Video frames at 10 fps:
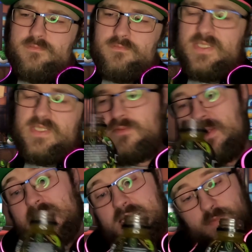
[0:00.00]
This is
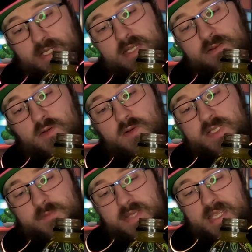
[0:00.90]
meant to be, according to
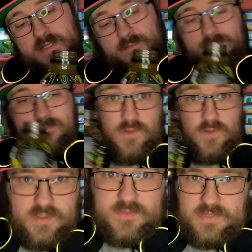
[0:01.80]
the back,
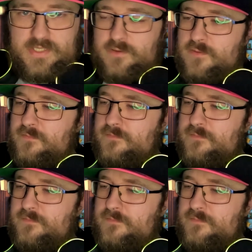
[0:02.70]
orange and mango.